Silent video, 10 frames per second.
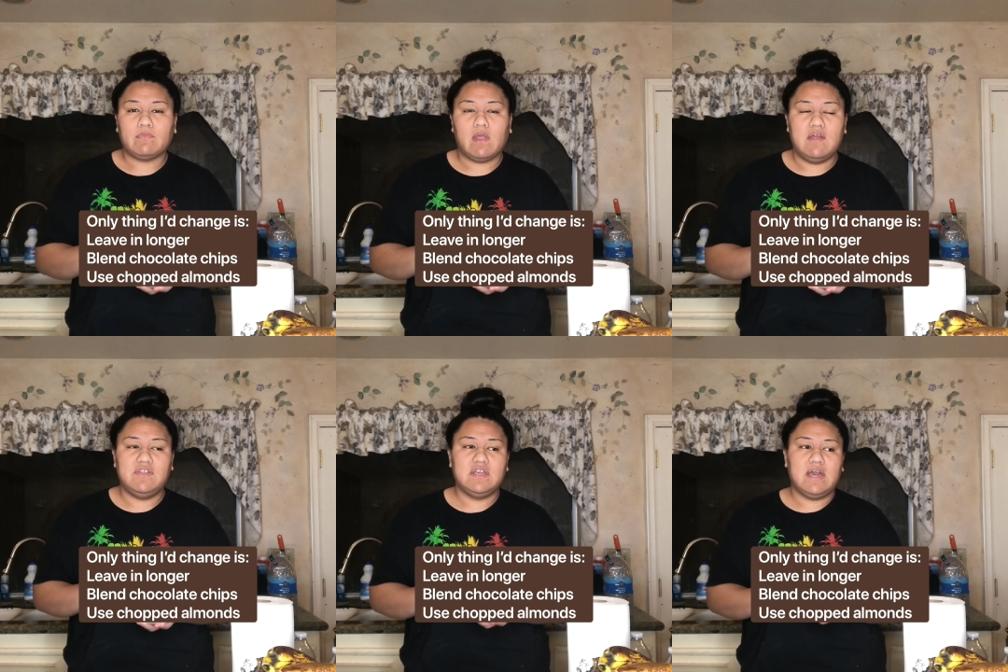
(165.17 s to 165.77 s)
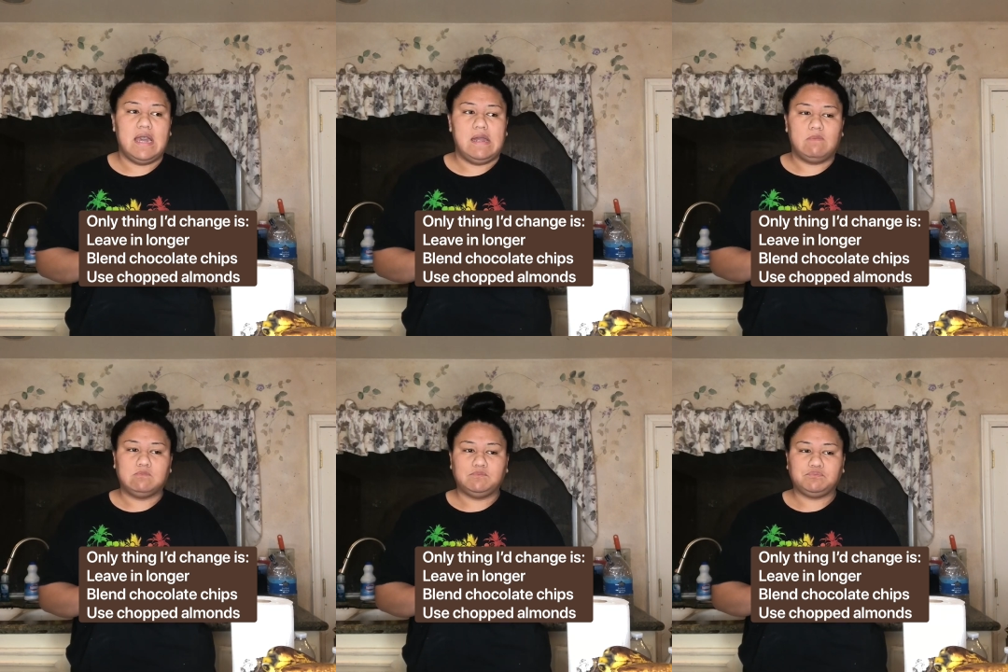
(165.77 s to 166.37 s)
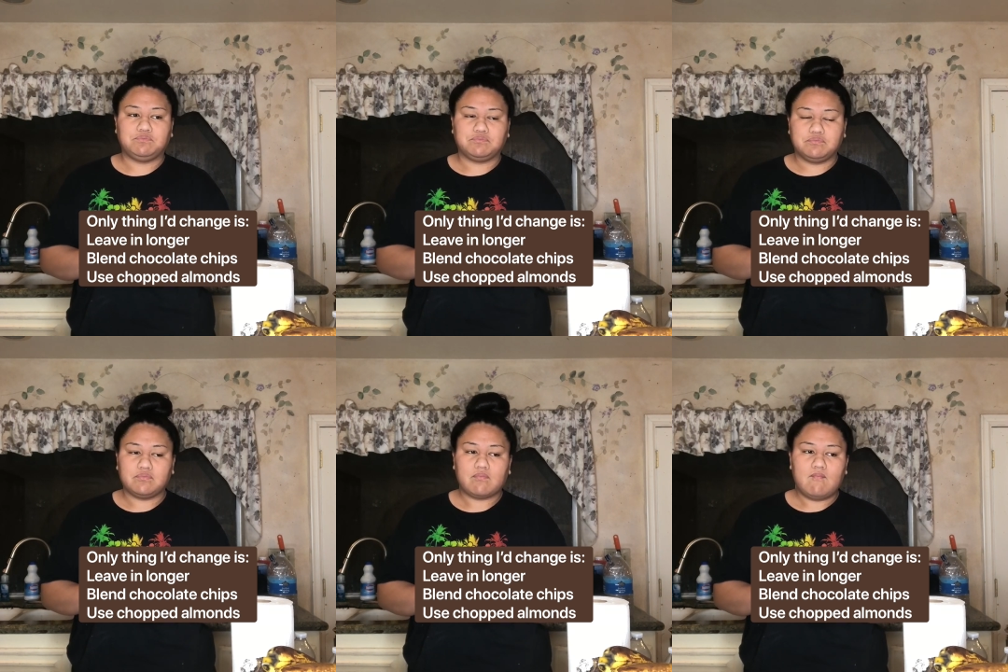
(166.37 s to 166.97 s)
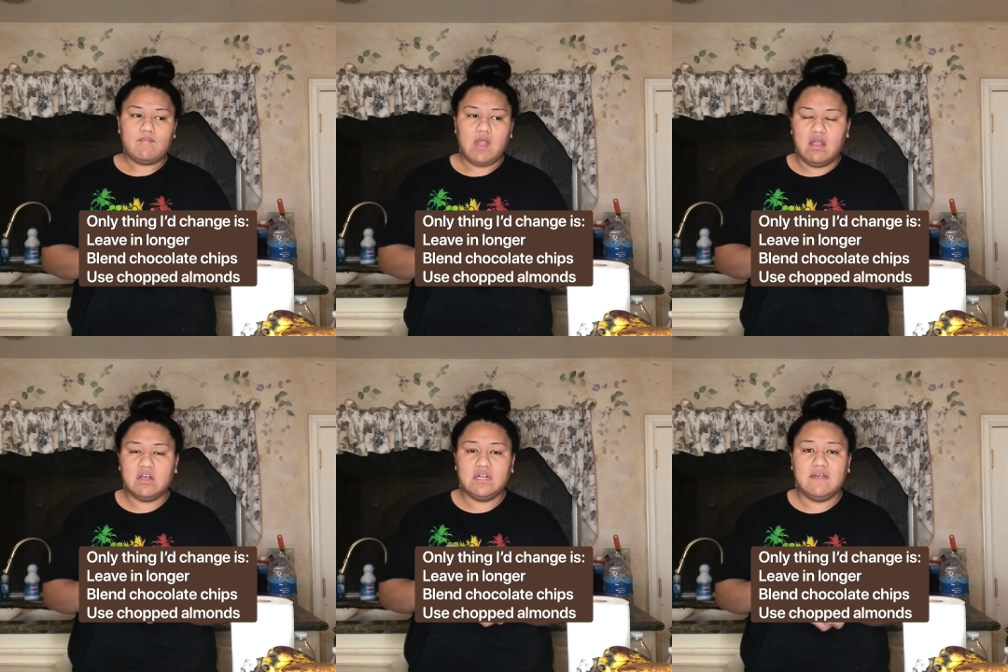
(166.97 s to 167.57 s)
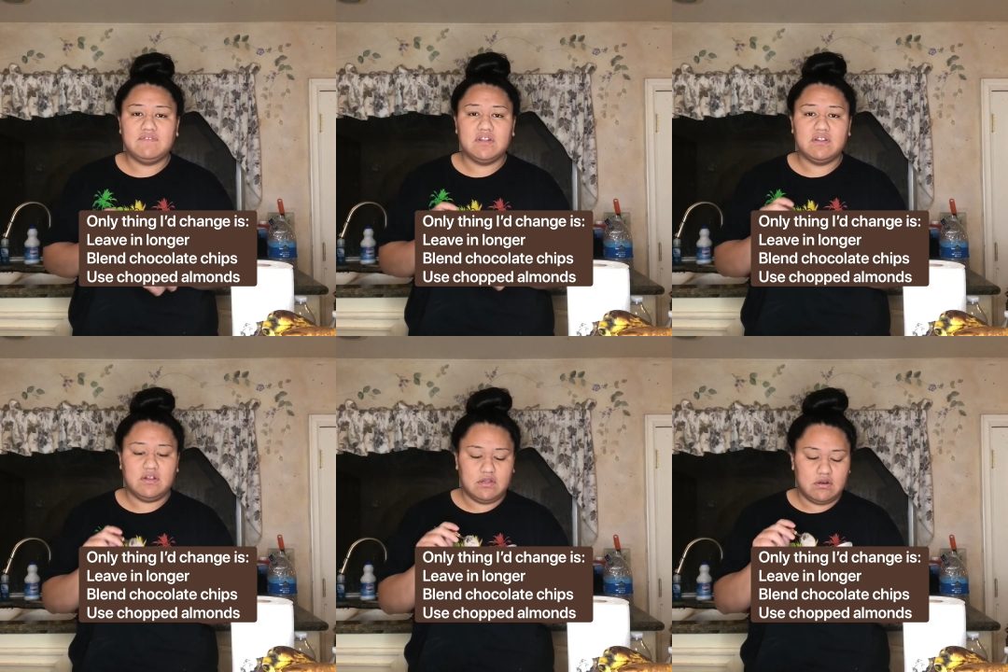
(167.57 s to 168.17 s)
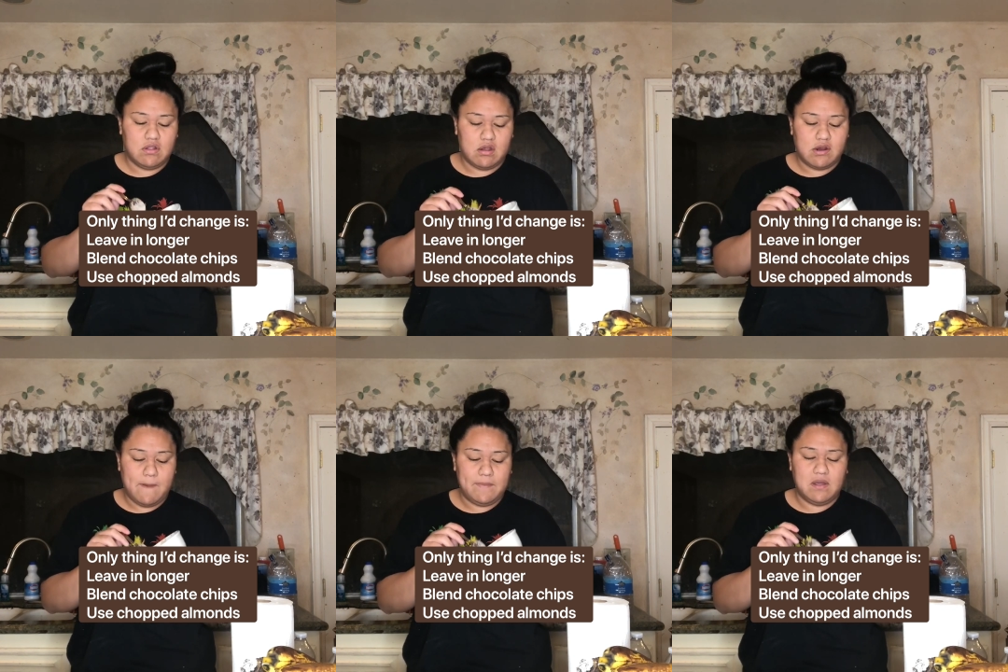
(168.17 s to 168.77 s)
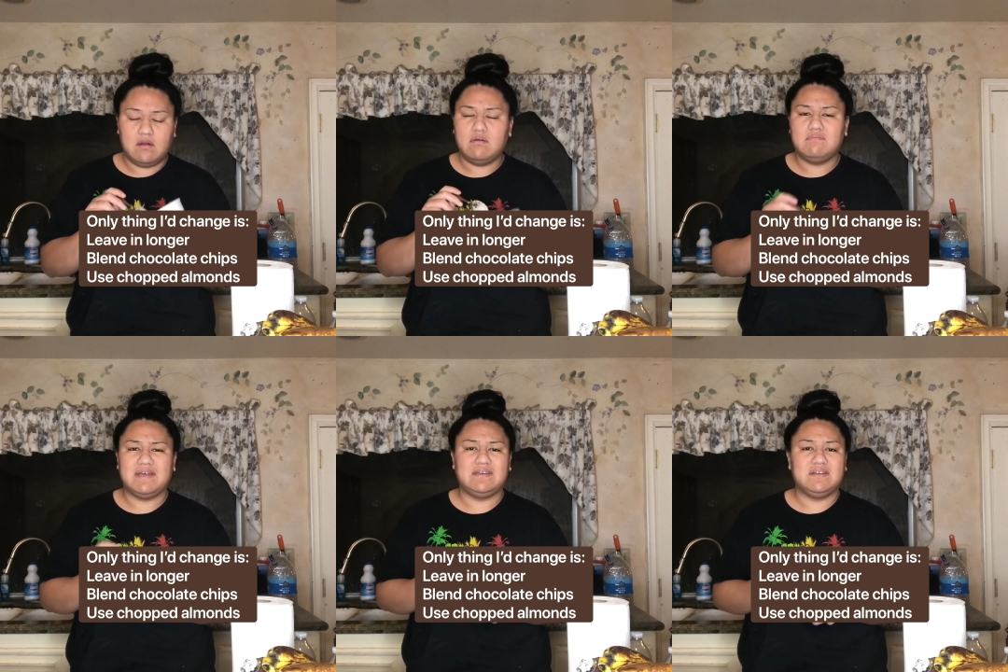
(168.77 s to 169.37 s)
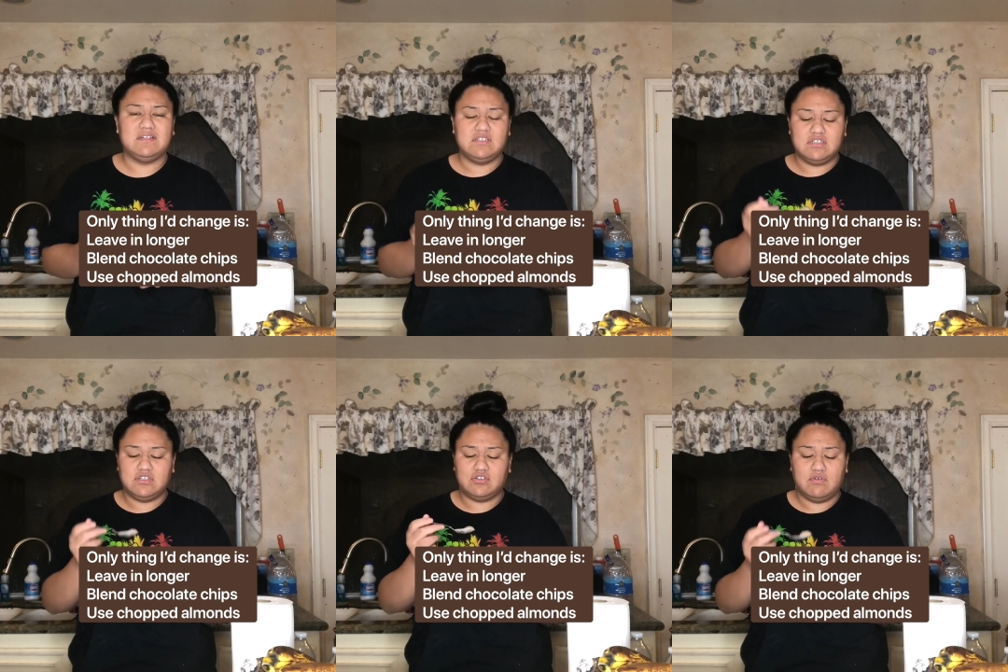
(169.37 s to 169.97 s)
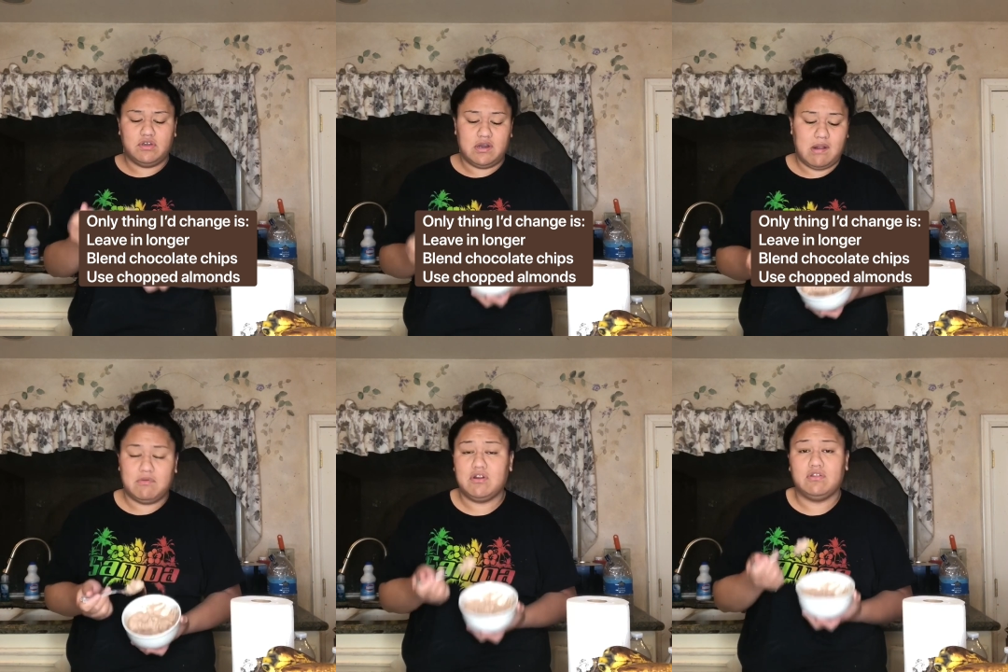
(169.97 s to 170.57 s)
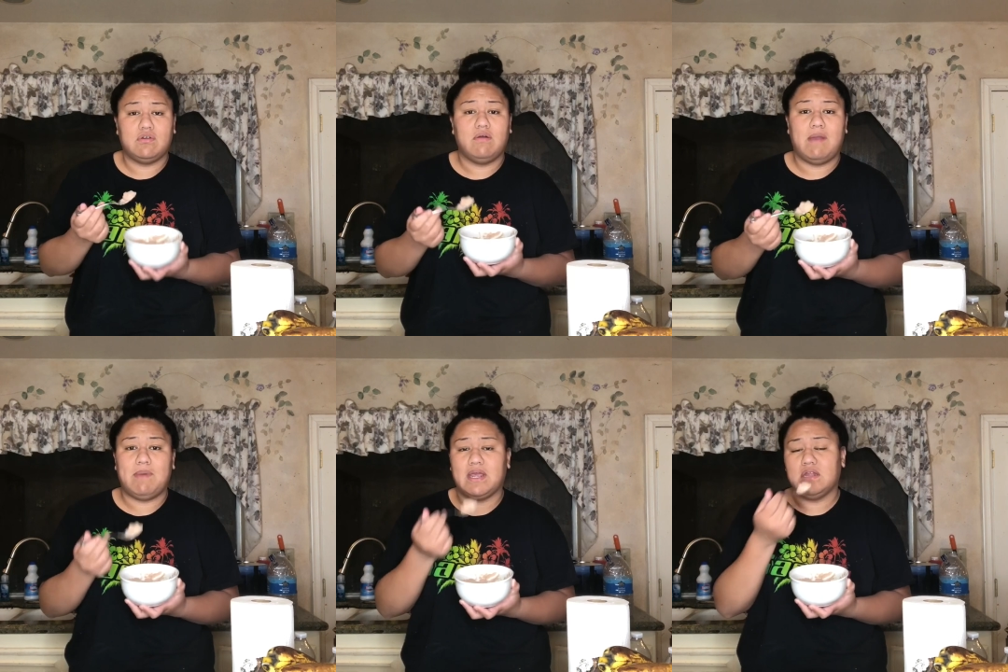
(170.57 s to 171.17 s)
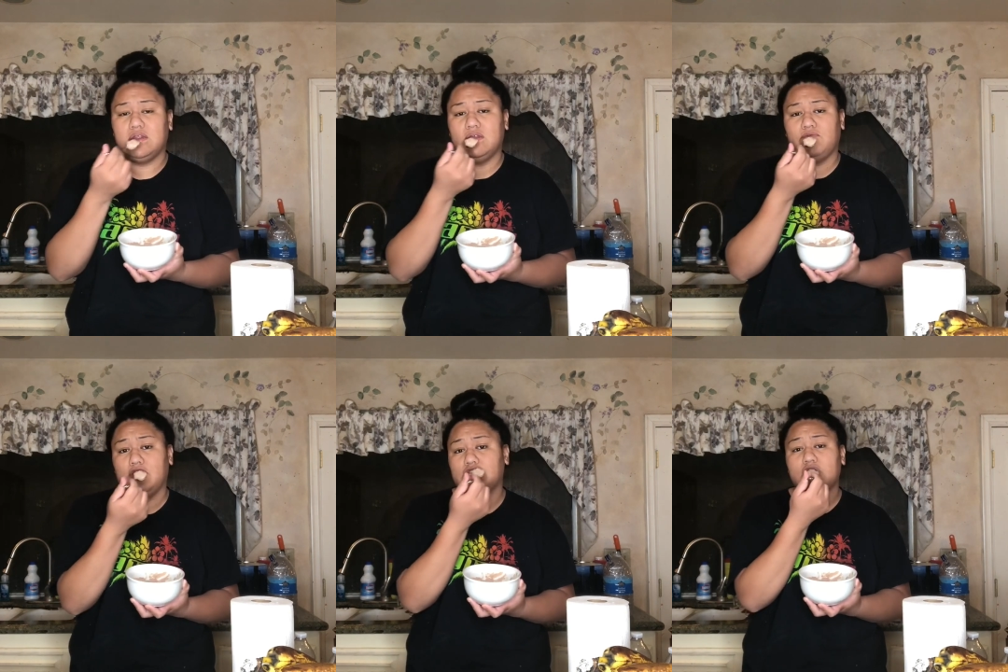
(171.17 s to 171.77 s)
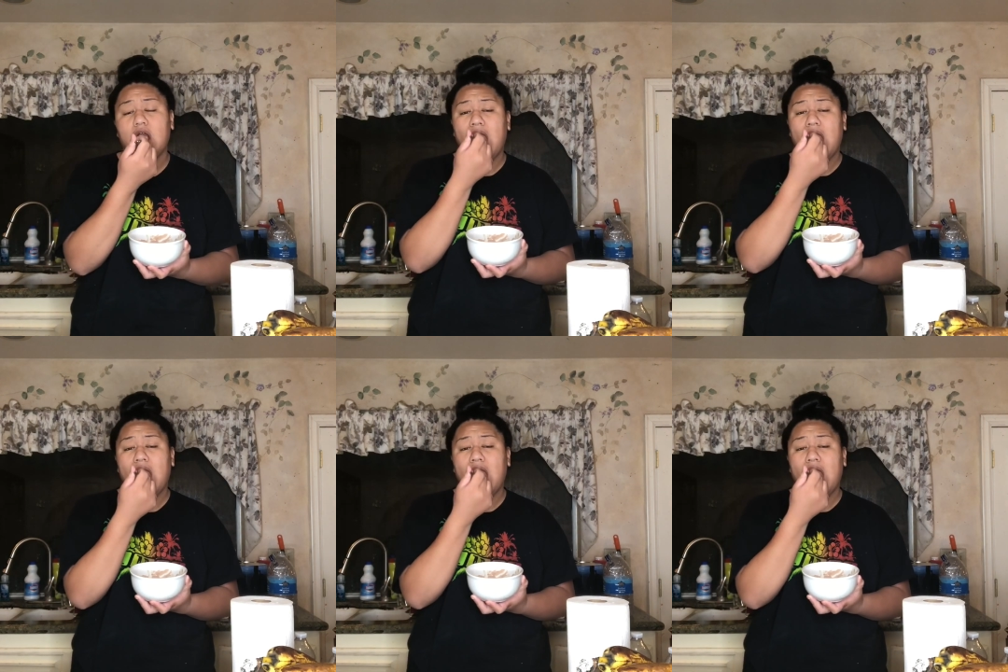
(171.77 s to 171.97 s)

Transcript: I think I could have left it in there a little longer, but oh my goodness, this is so good. And I'm gonna throw it right back in the freezer,